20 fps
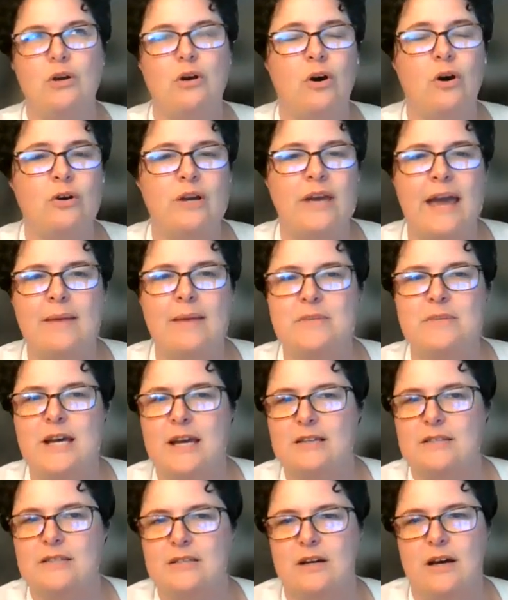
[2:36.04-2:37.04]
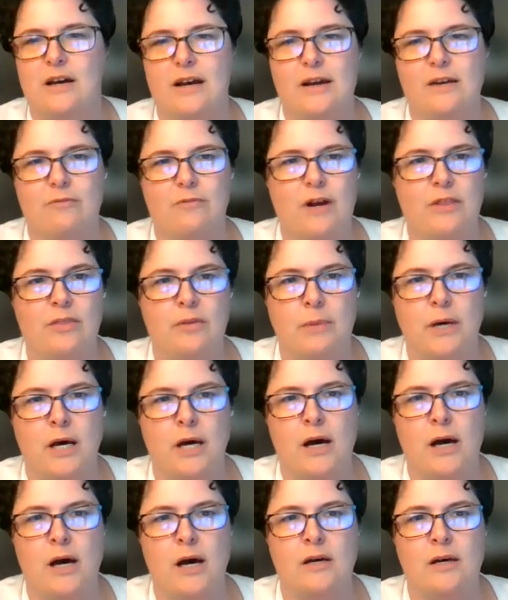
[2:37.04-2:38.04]
On game days, I run the
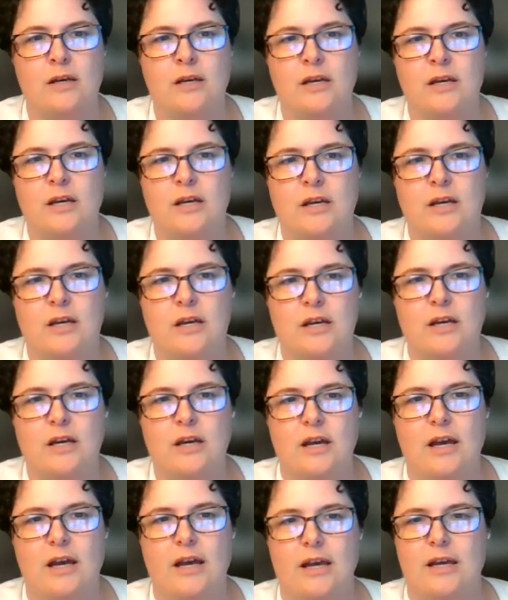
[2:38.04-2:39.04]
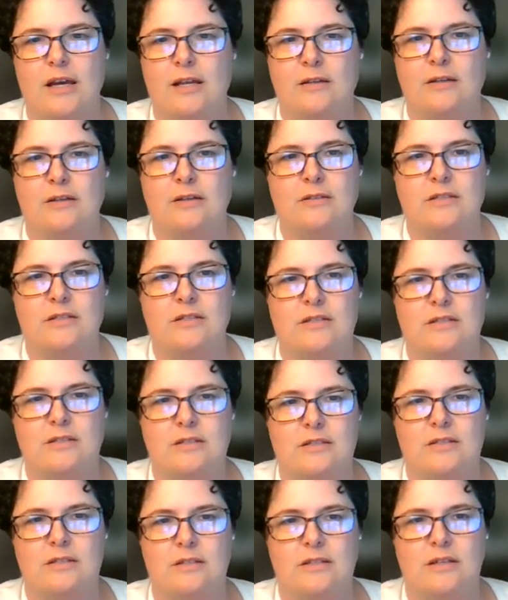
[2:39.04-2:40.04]
bar and
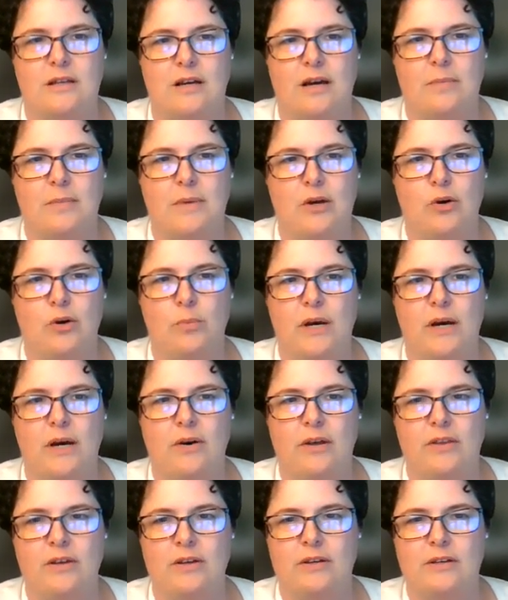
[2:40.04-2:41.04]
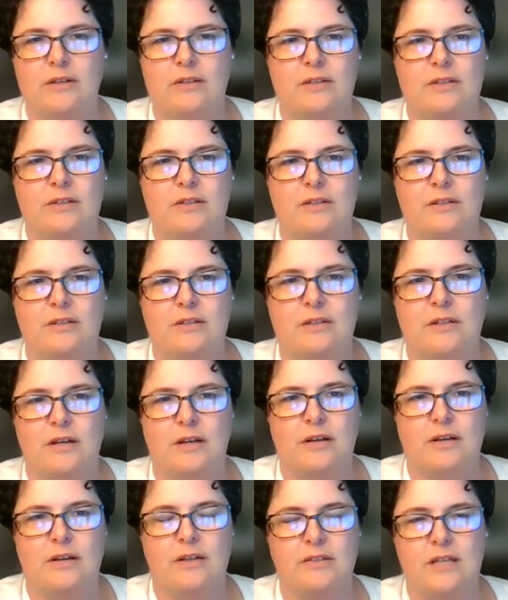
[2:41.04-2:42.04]
help our
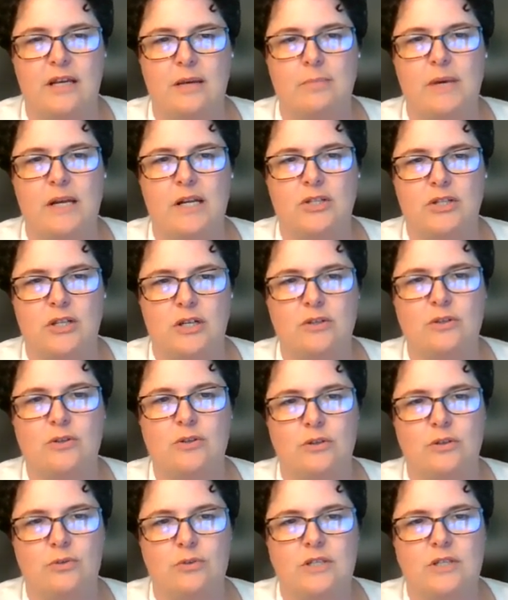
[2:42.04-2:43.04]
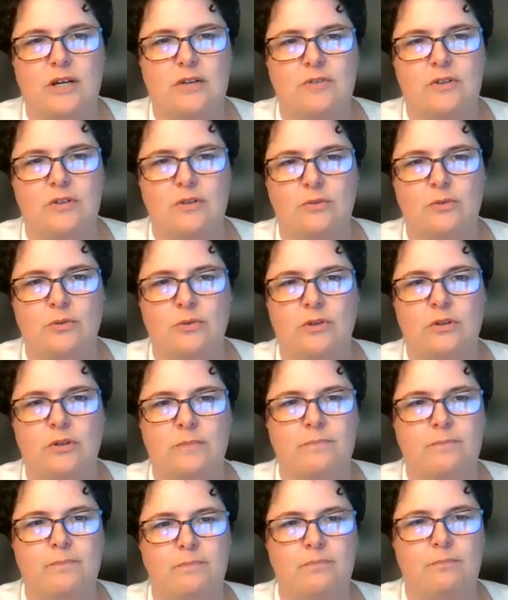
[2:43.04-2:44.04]
team manager, who looks after all
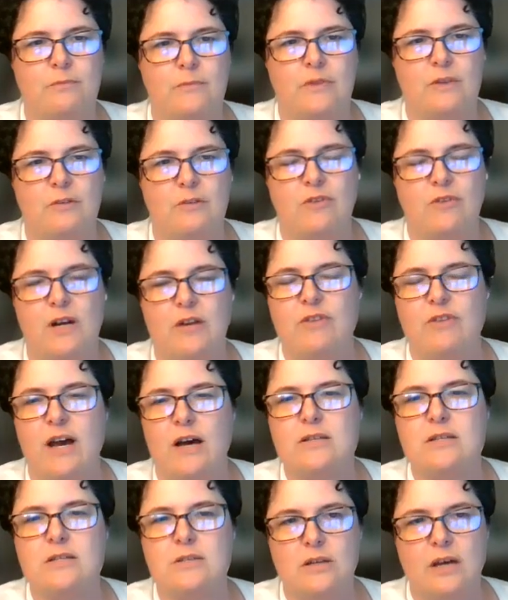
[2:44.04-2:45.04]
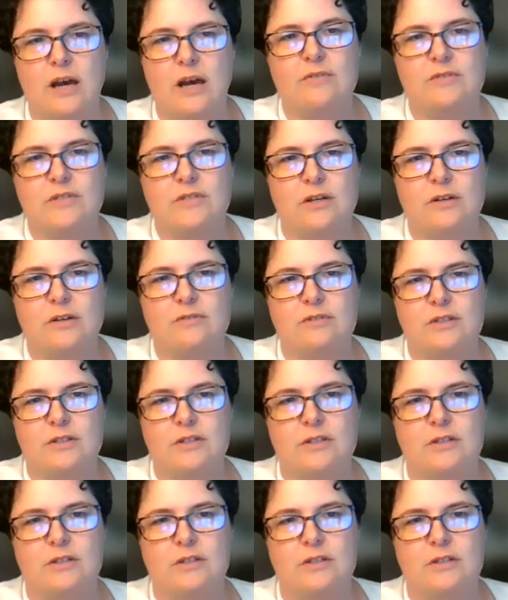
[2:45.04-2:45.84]
the front of house kind of stuff.